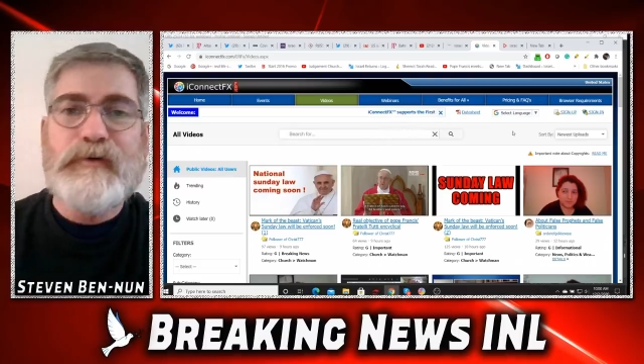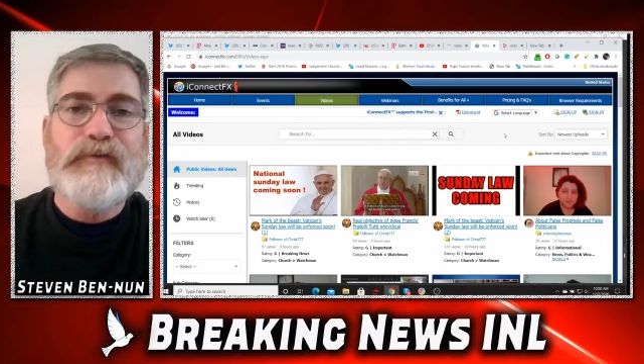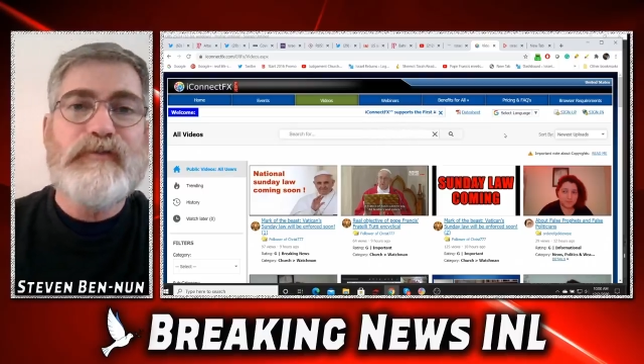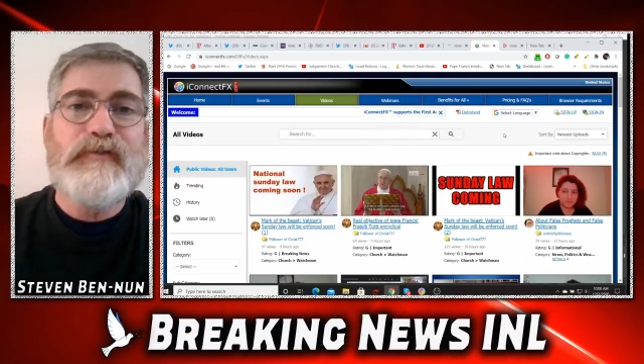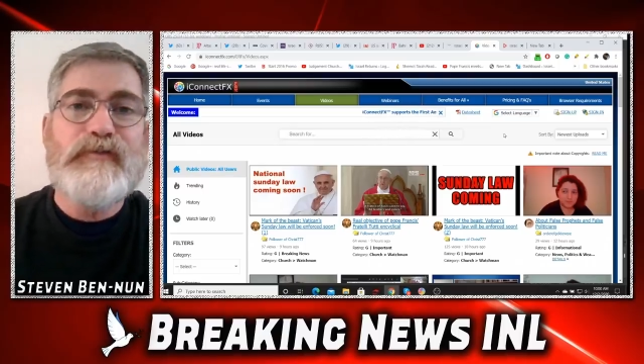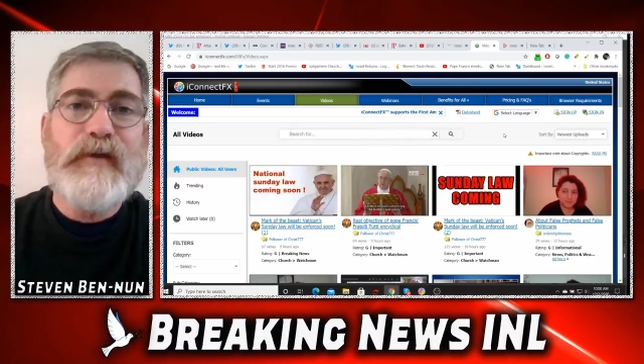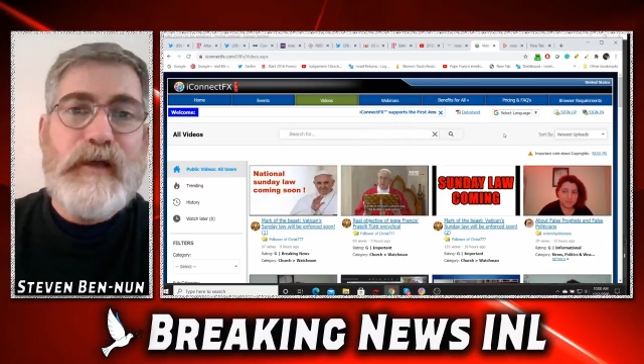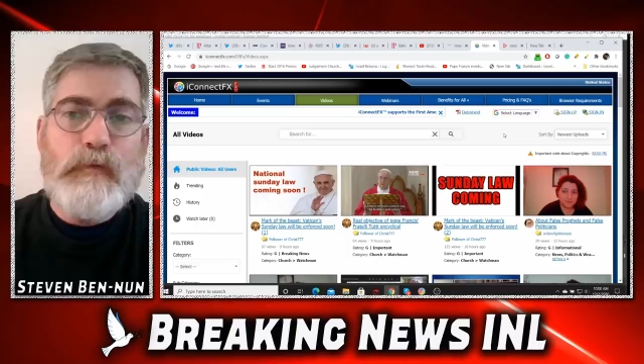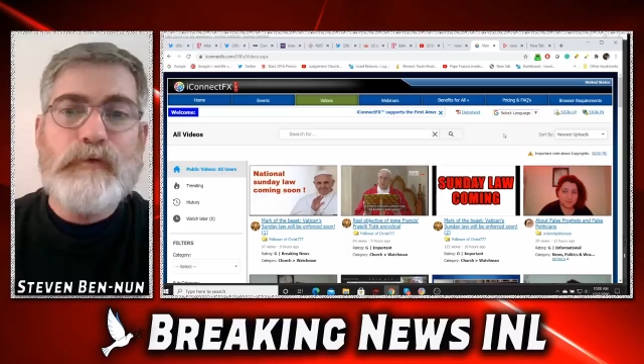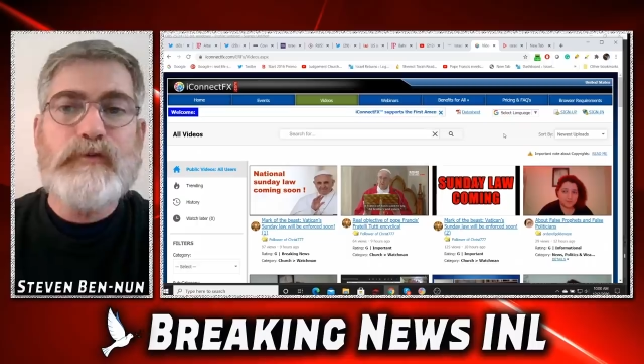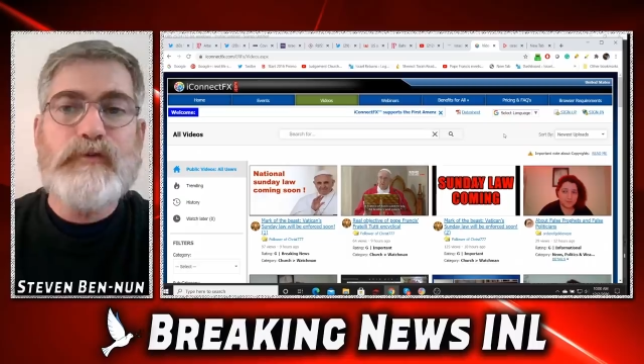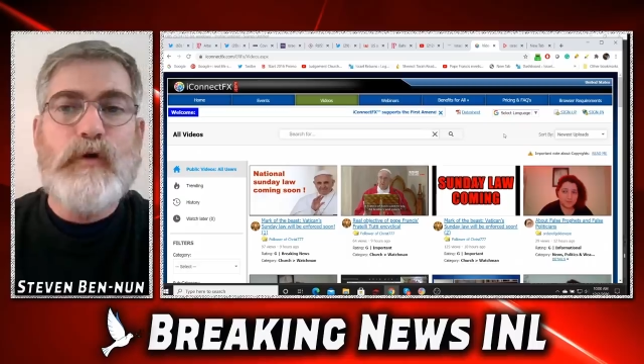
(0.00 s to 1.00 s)
can see
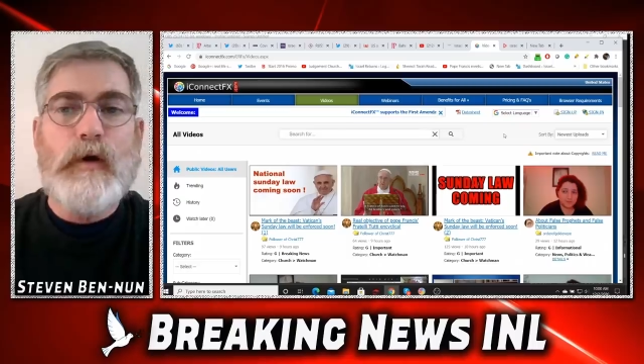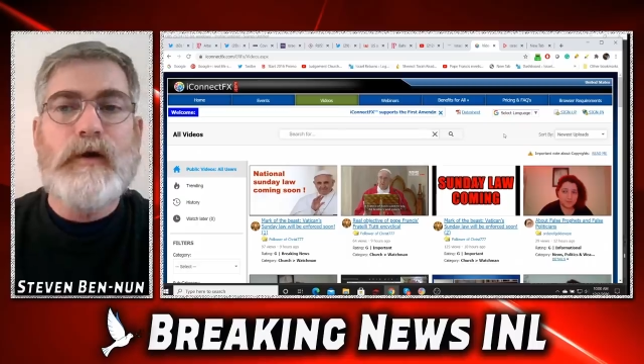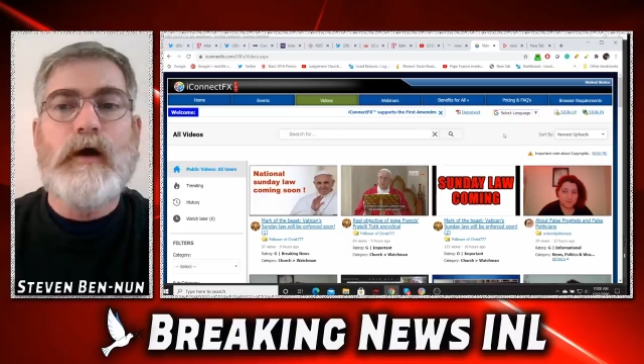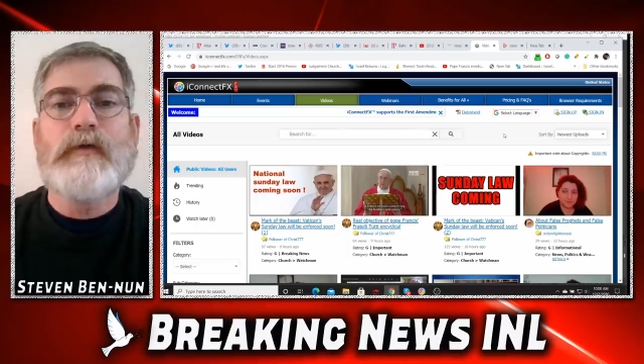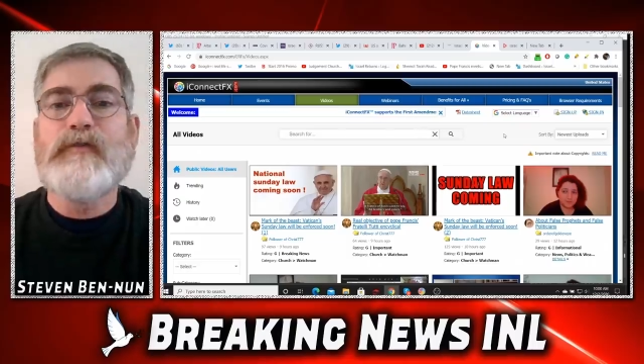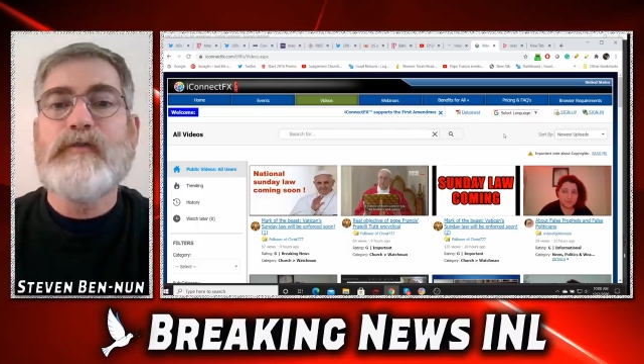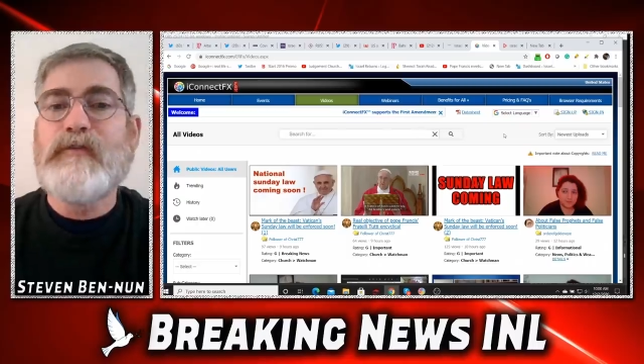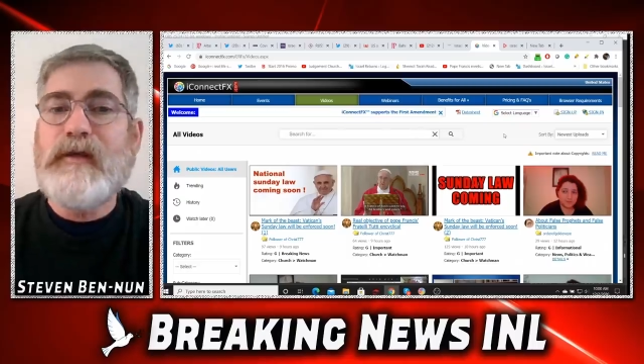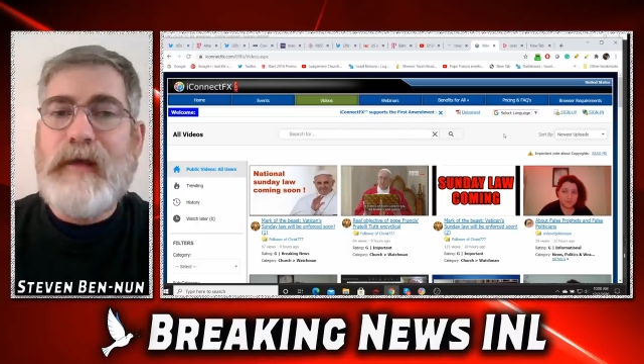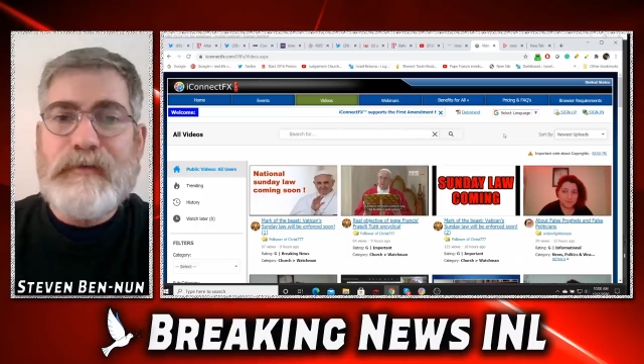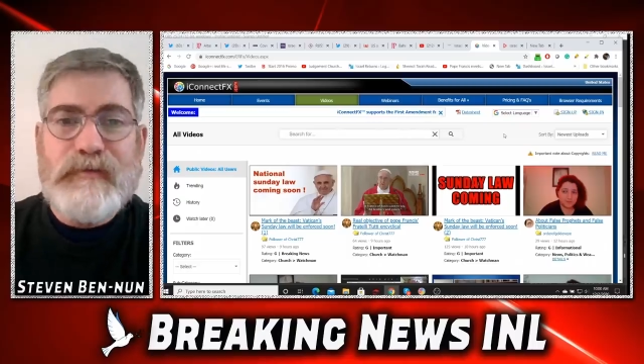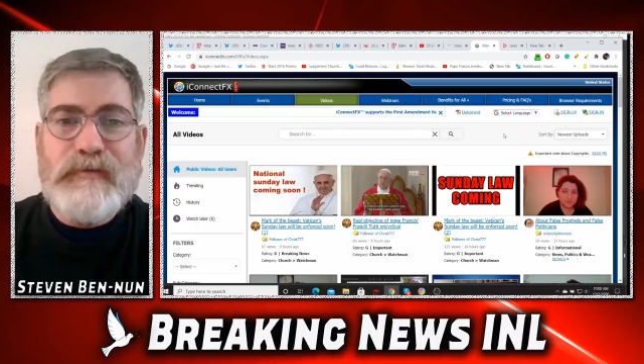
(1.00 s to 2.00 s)
what's going on, see
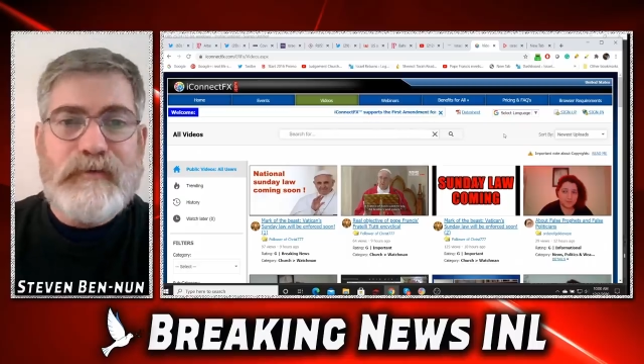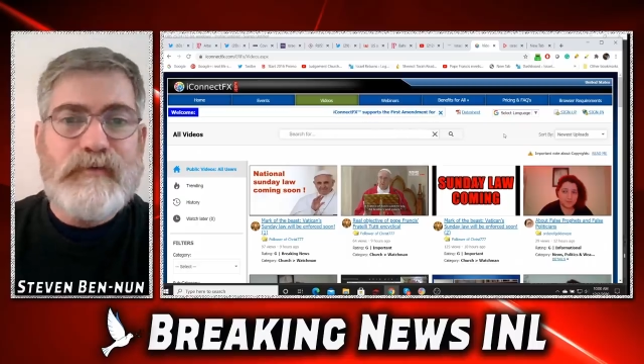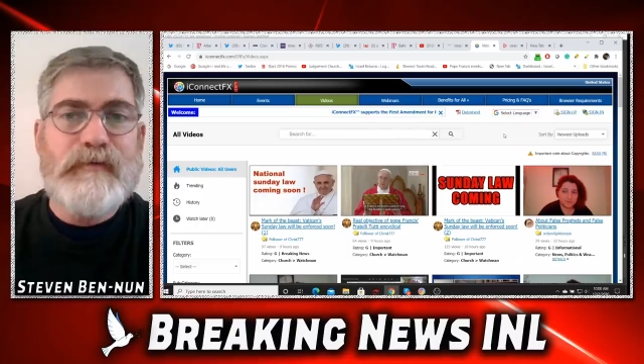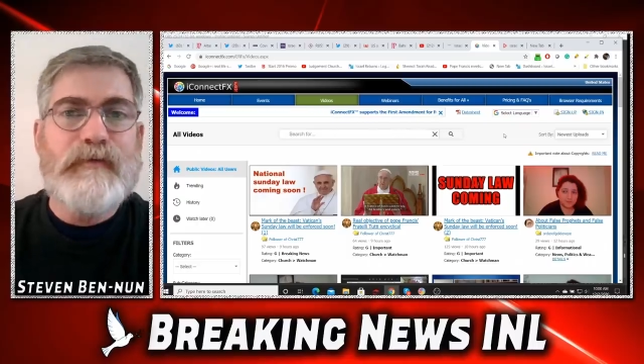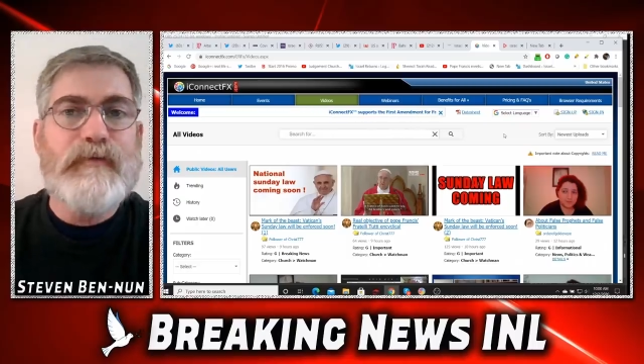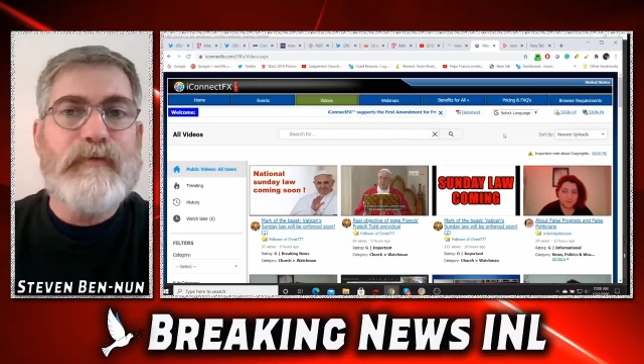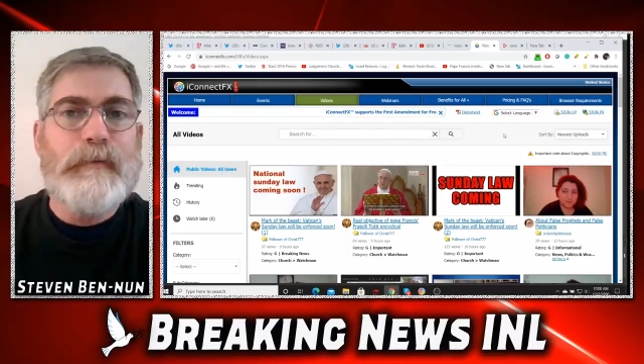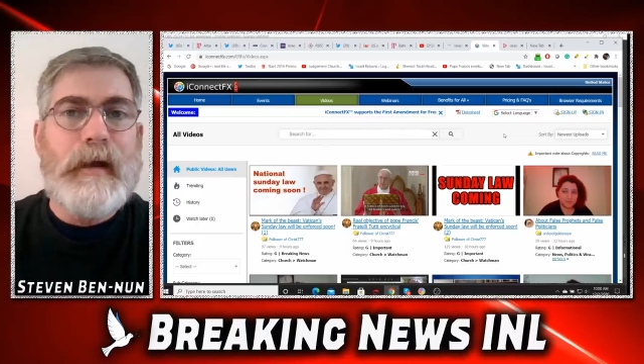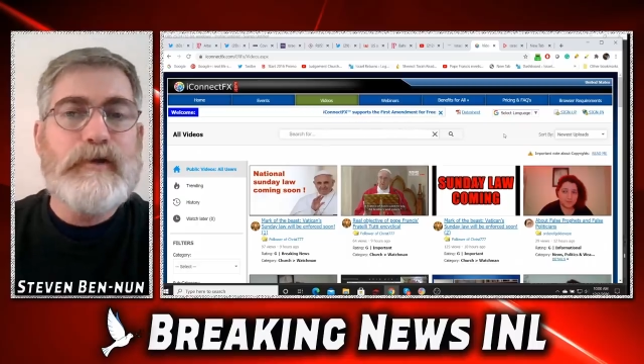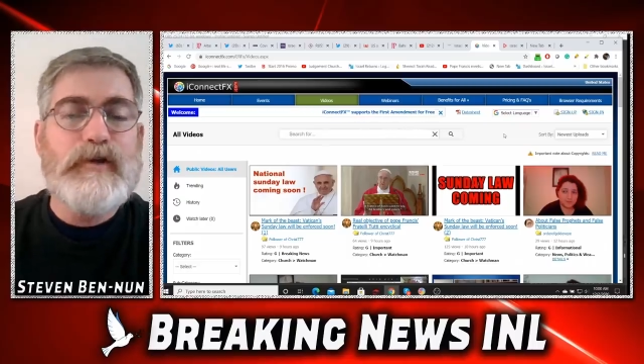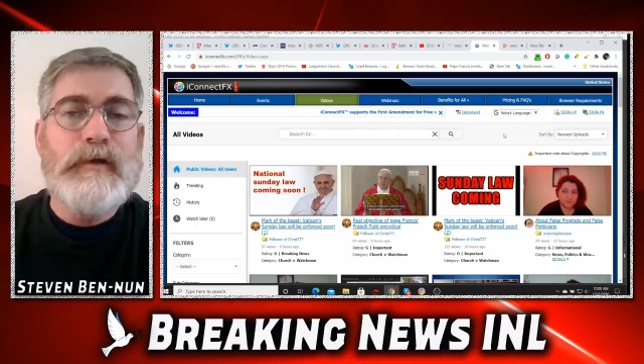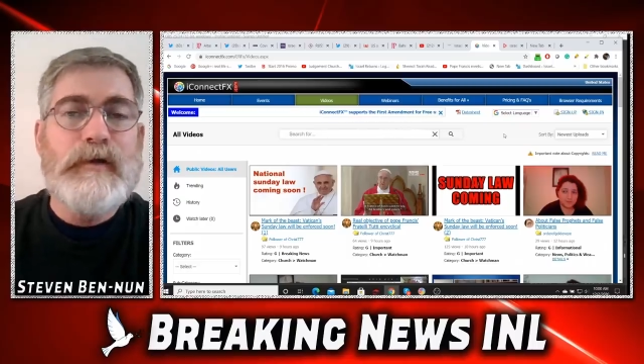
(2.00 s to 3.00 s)
that sensitive
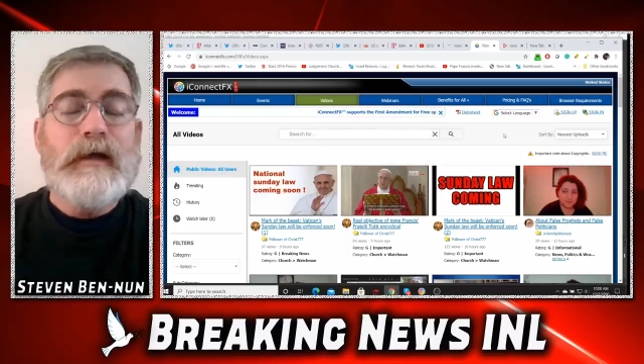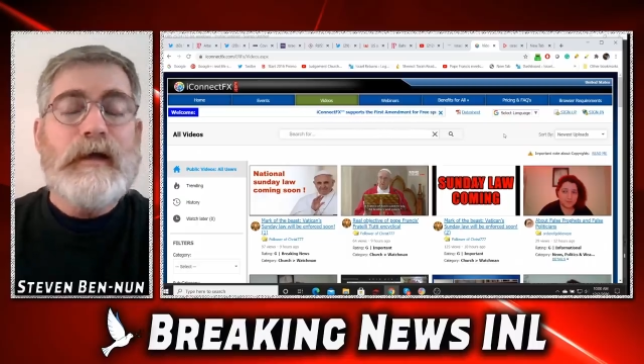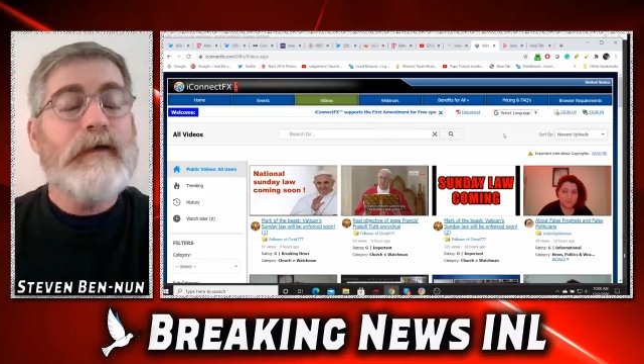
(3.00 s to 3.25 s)
information,